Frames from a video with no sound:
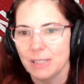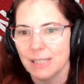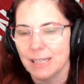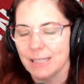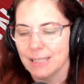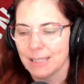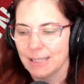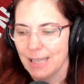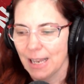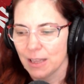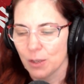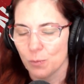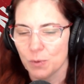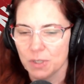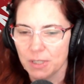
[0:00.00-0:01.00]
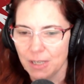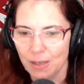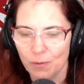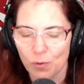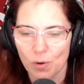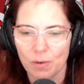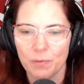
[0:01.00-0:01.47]
is that the
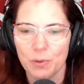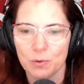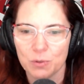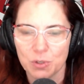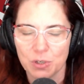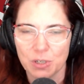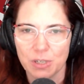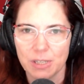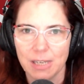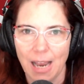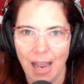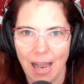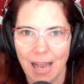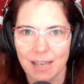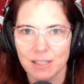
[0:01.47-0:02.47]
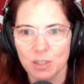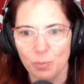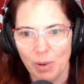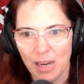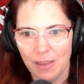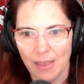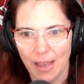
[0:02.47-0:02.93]
receiver of those goods has to
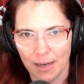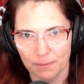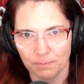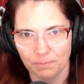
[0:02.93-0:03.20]
pay that.